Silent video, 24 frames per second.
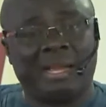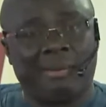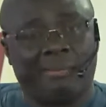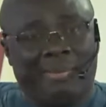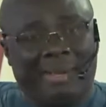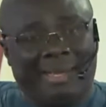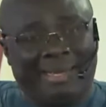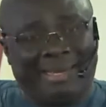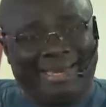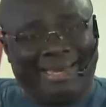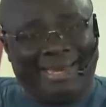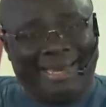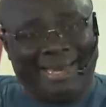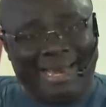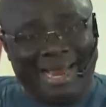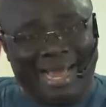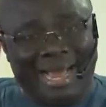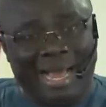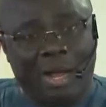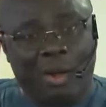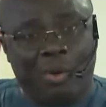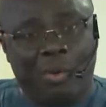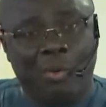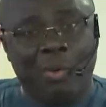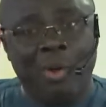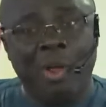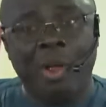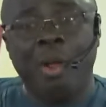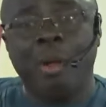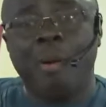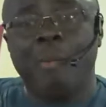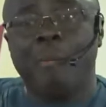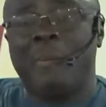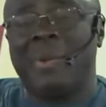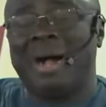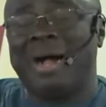about now,
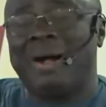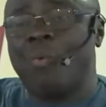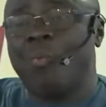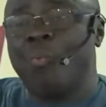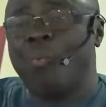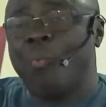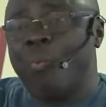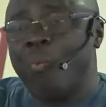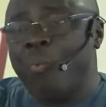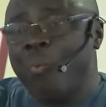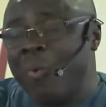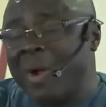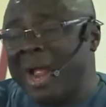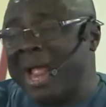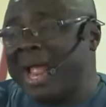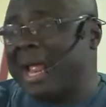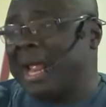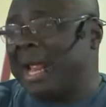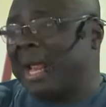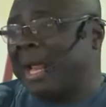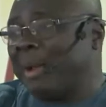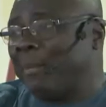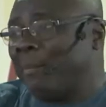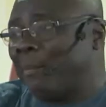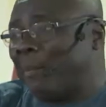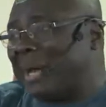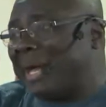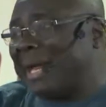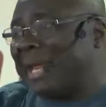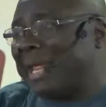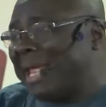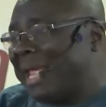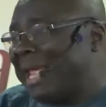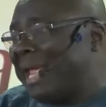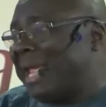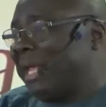but where
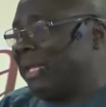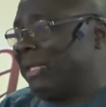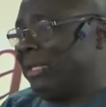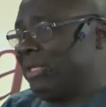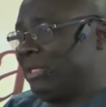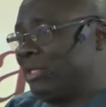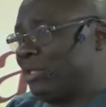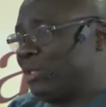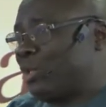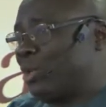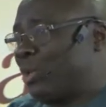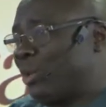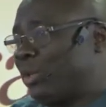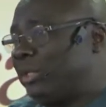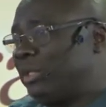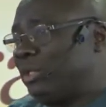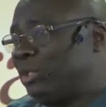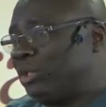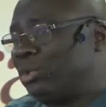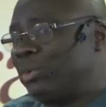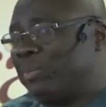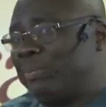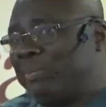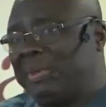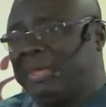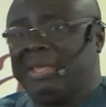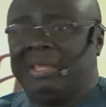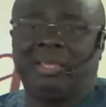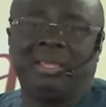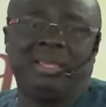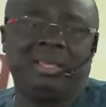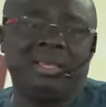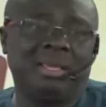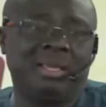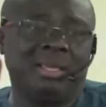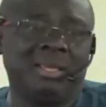my end is going to
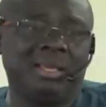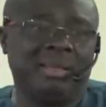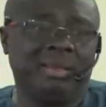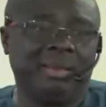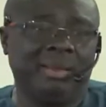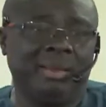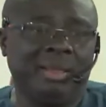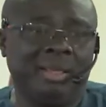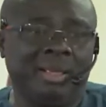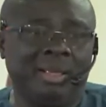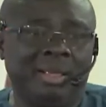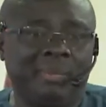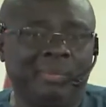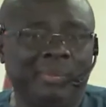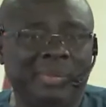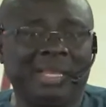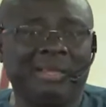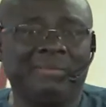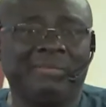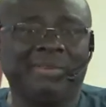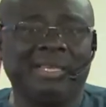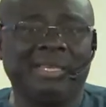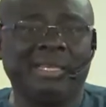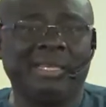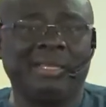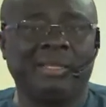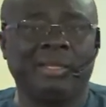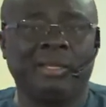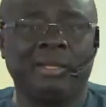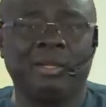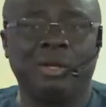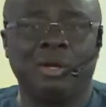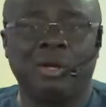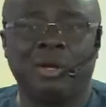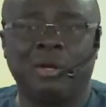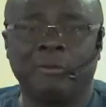be. Beloved in the
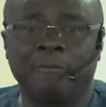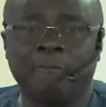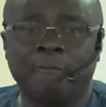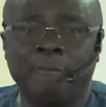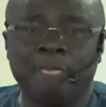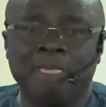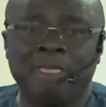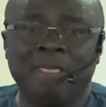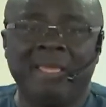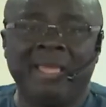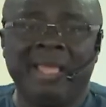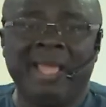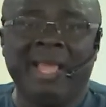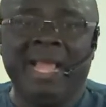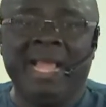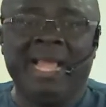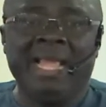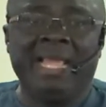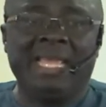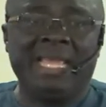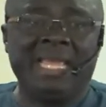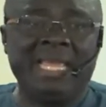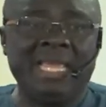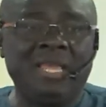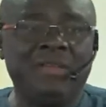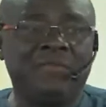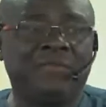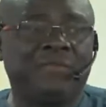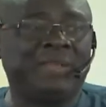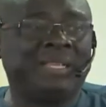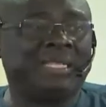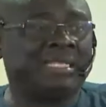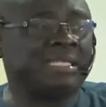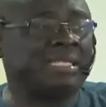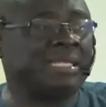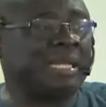Lord, if
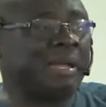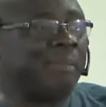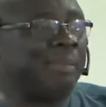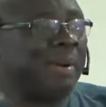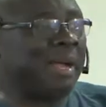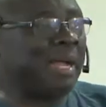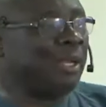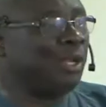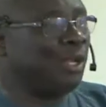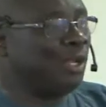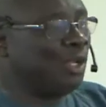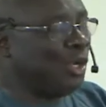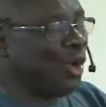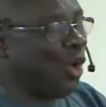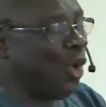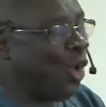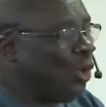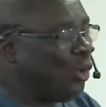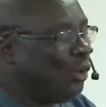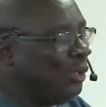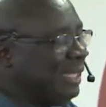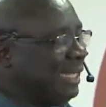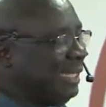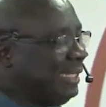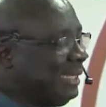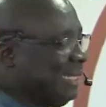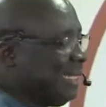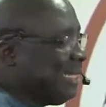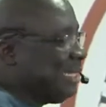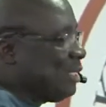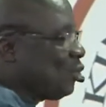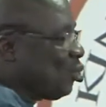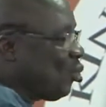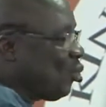it is about only this